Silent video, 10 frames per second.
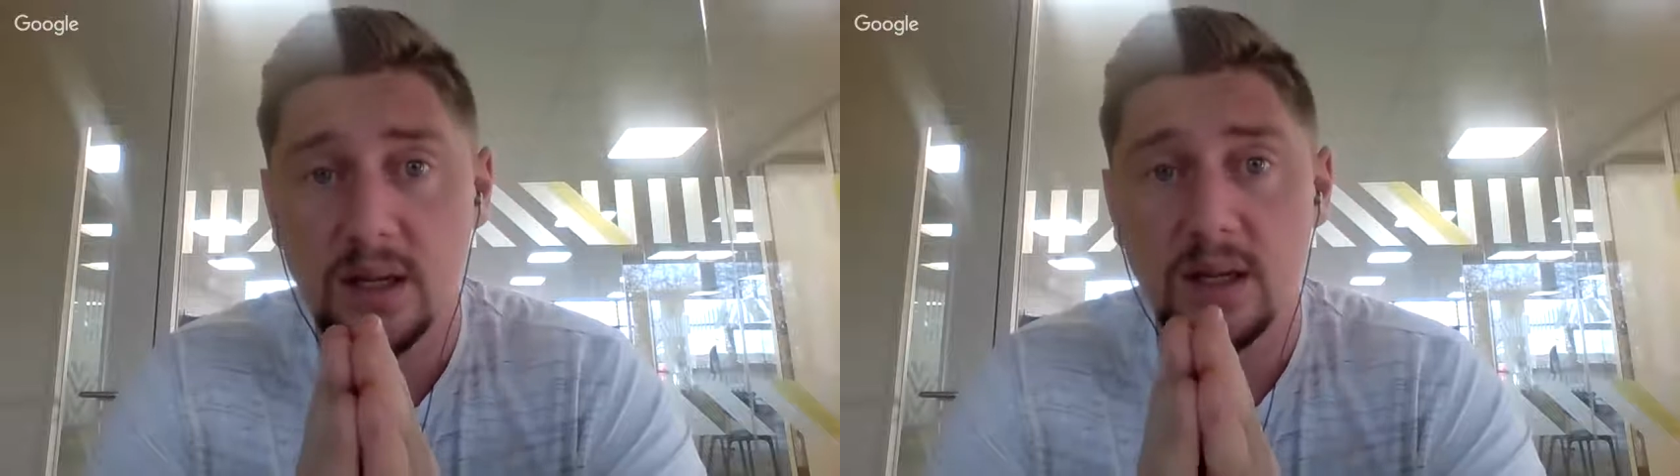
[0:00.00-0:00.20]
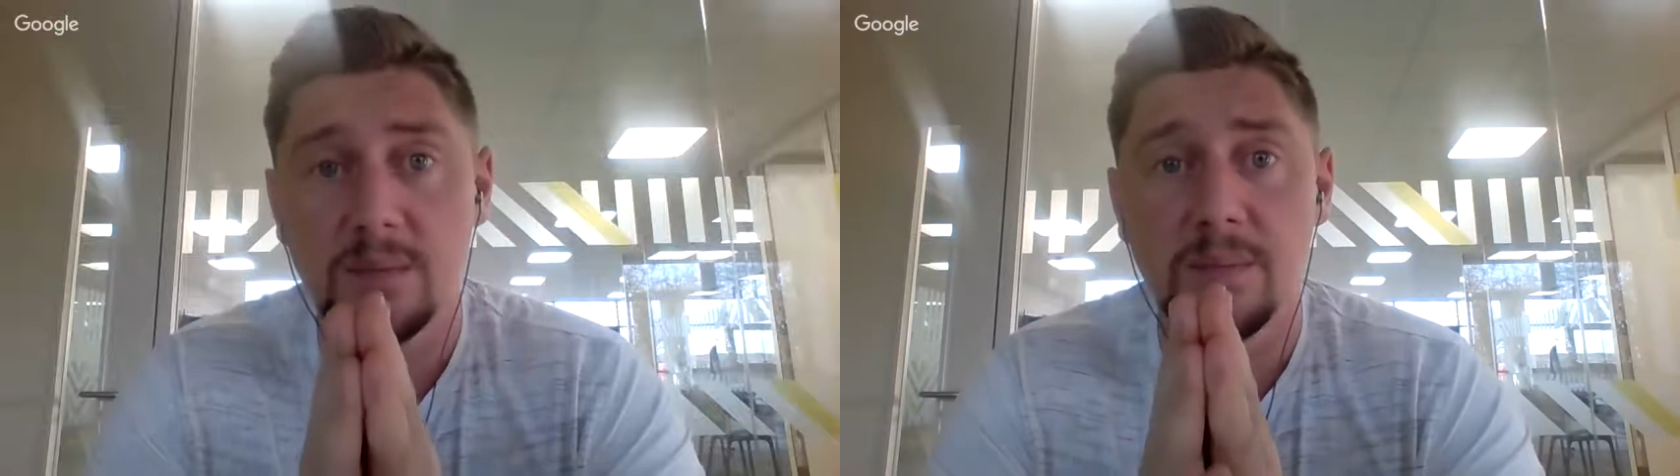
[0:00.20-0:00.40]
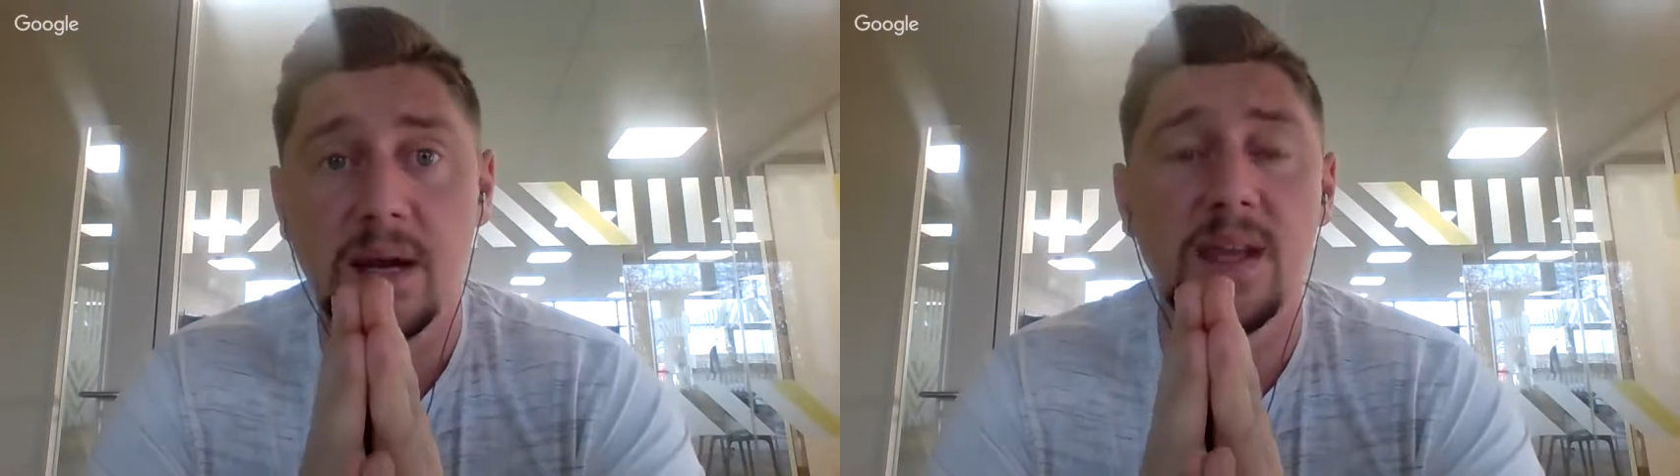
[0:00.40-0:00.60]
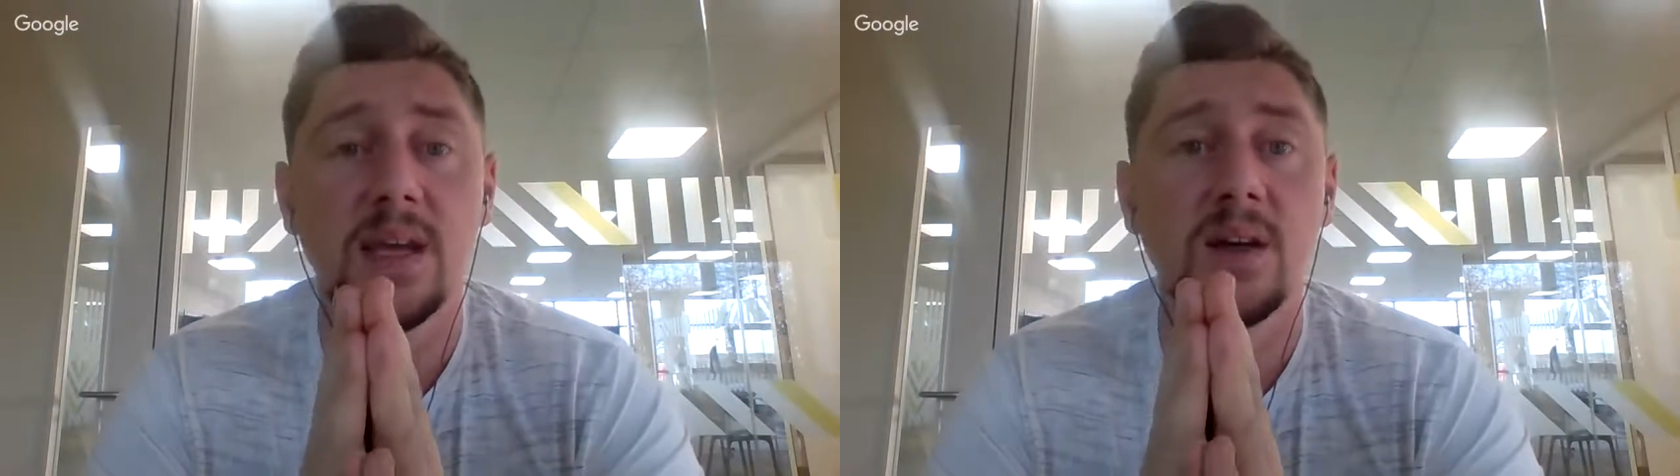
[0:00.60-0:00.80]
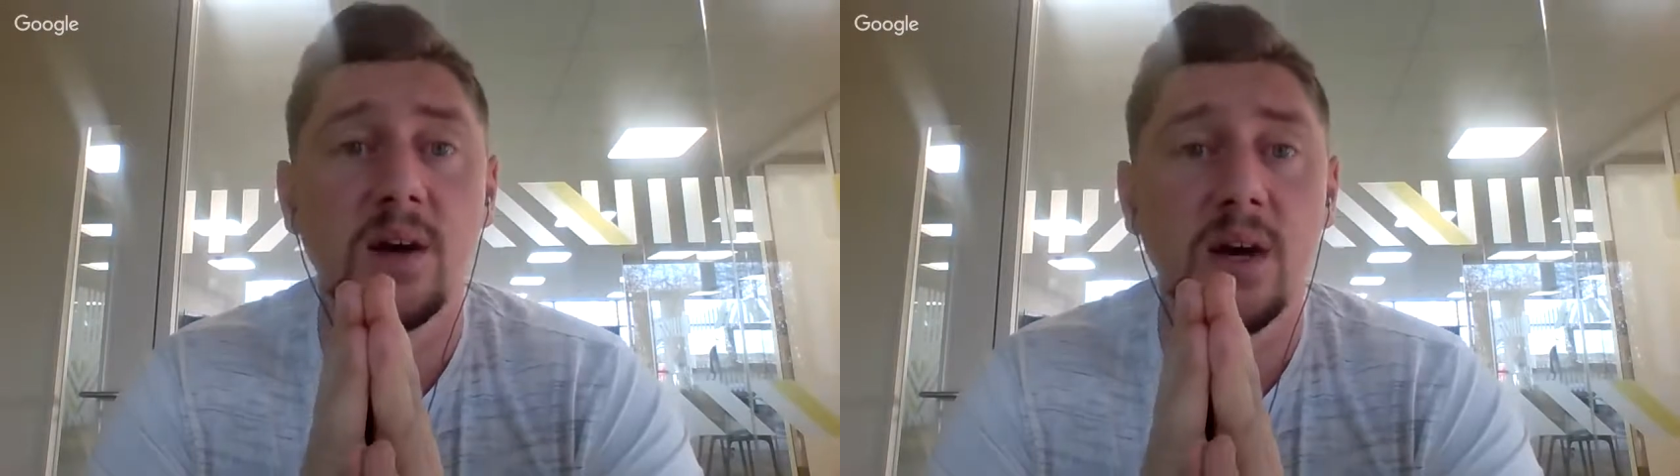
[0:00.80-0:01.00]
and
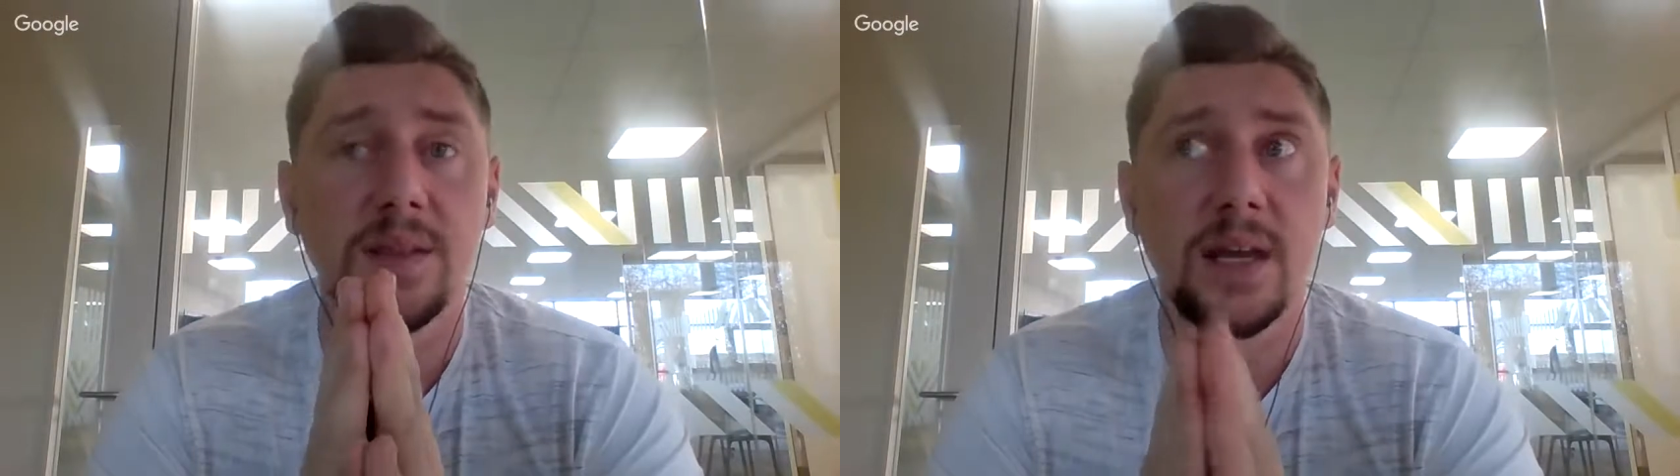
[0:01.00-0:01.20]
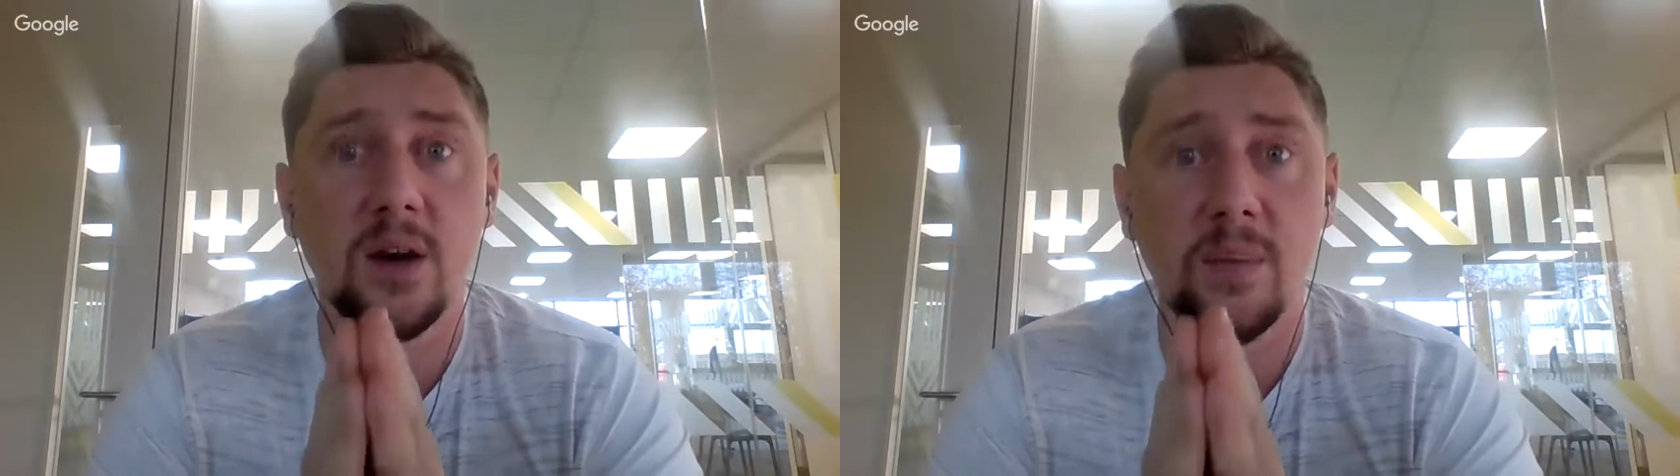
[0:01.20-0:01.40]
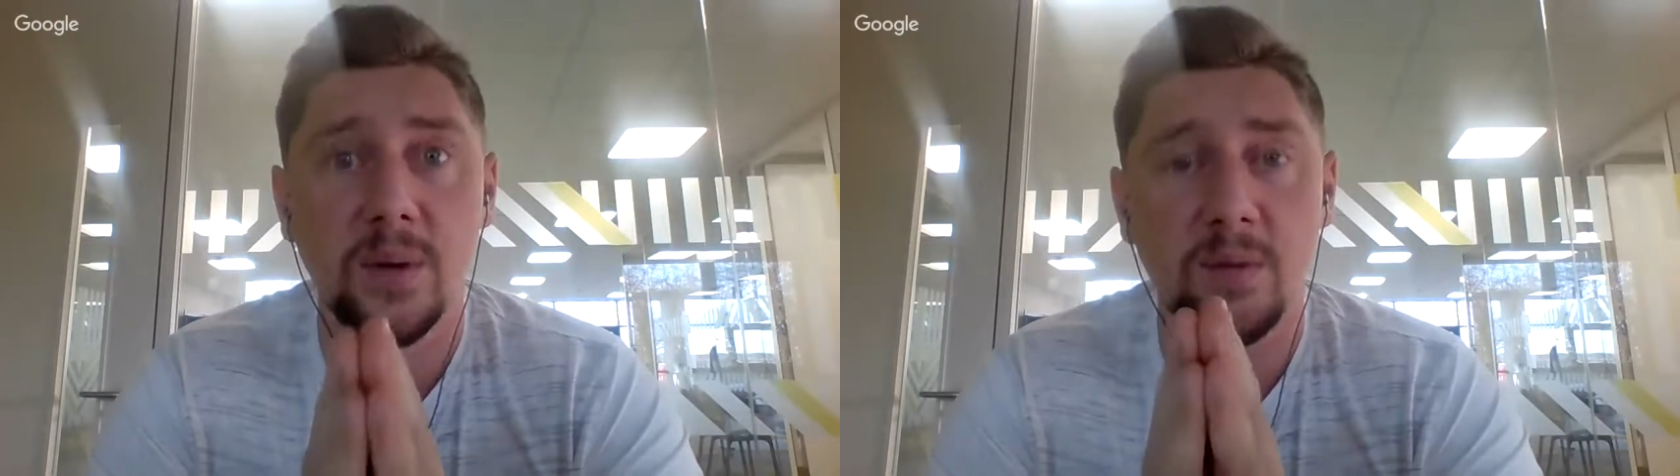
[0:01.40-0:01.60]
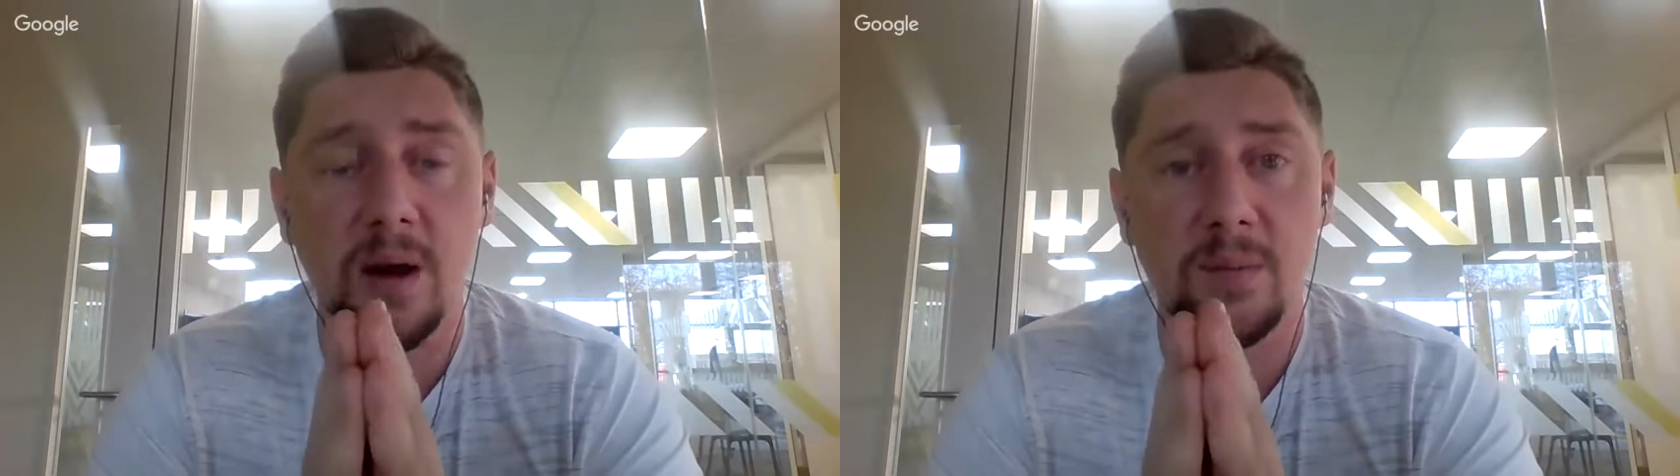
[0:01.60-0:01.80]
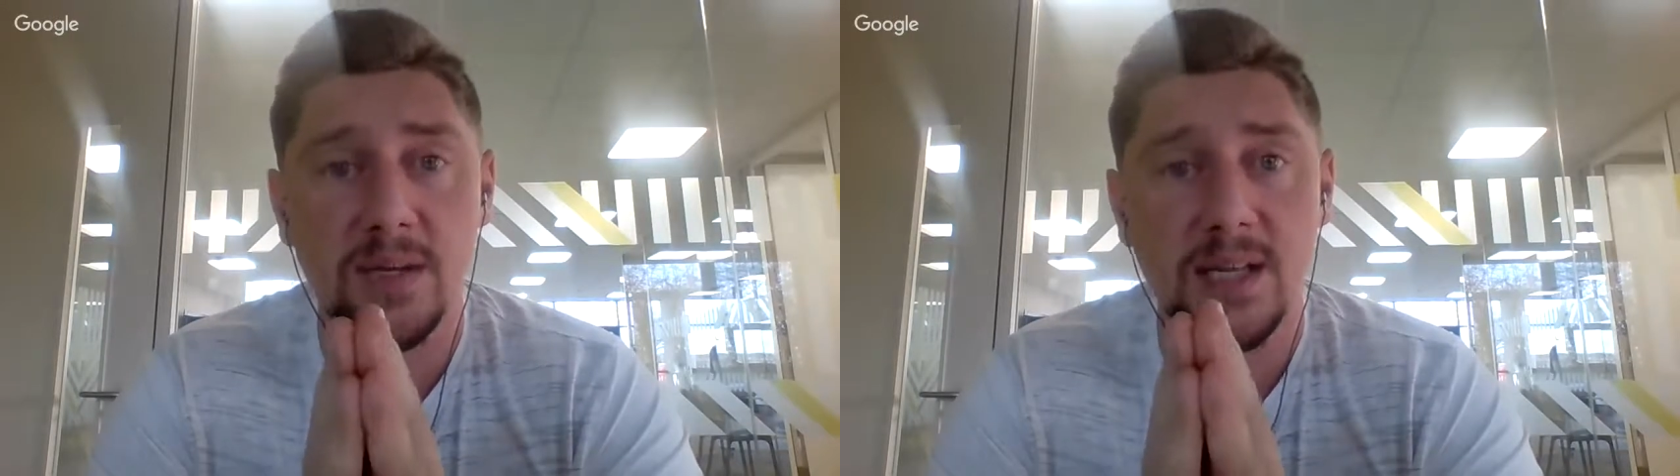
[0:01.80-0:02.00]
they're
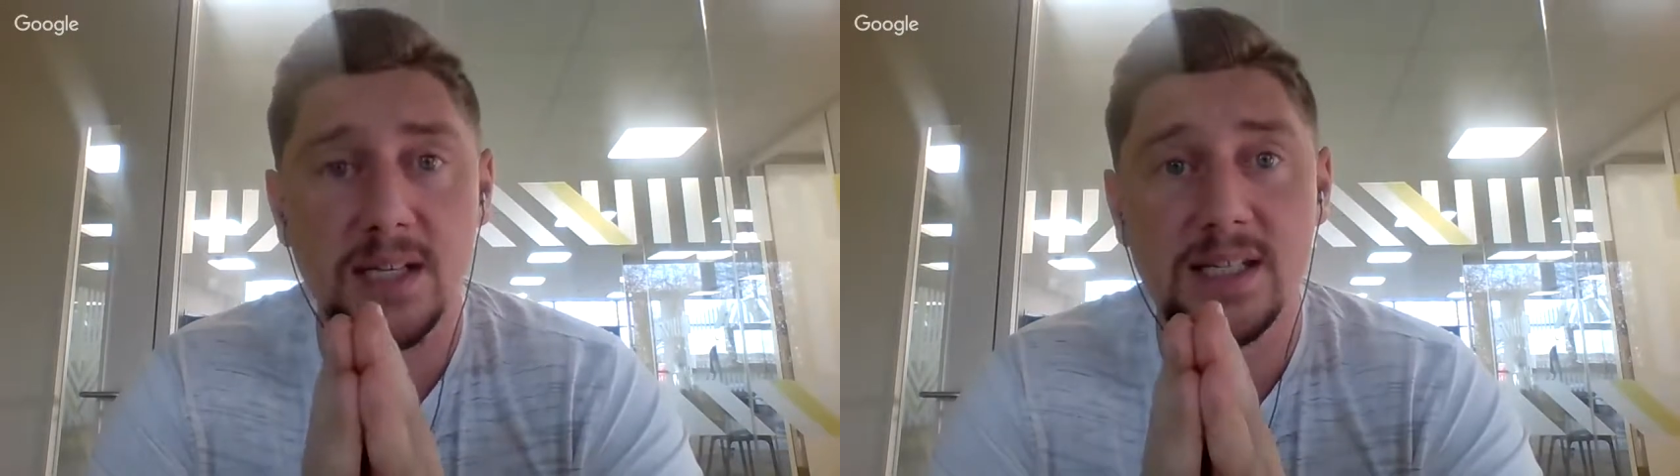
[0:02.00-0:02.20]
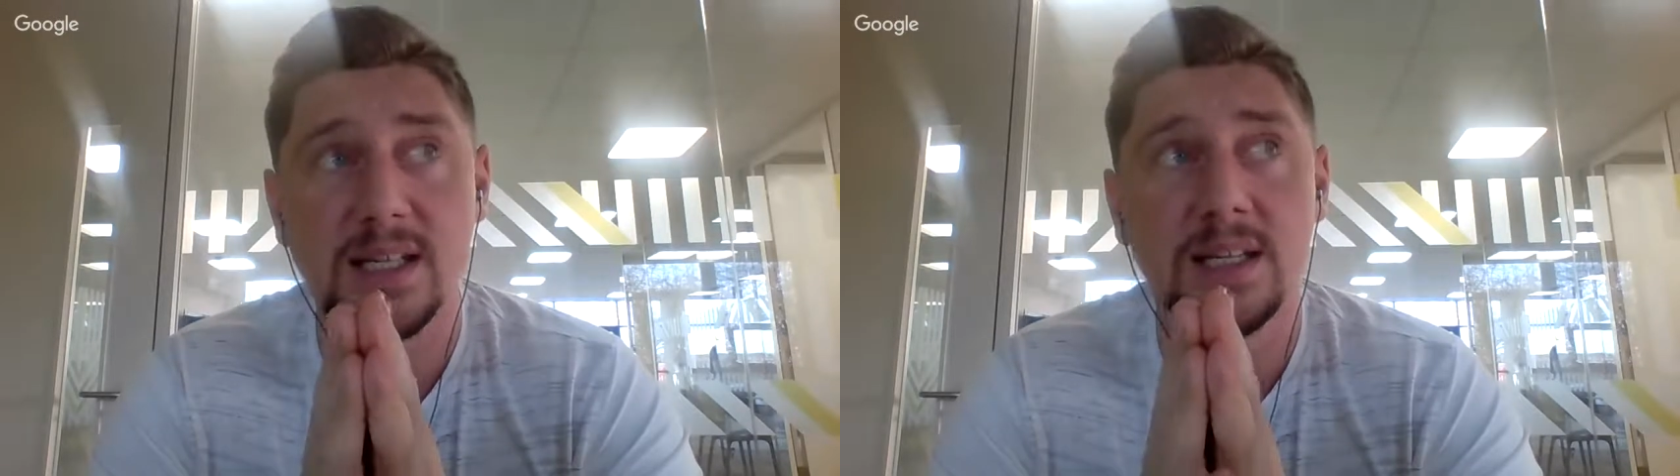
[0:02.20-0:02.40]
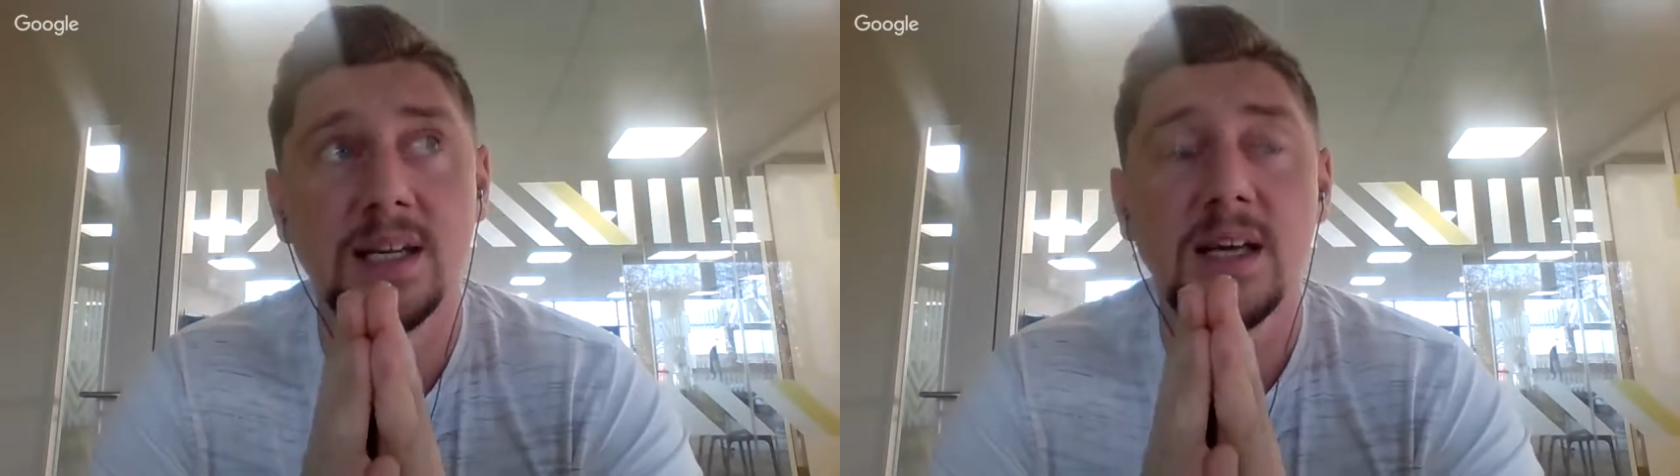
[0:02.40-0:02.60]
copyright protected.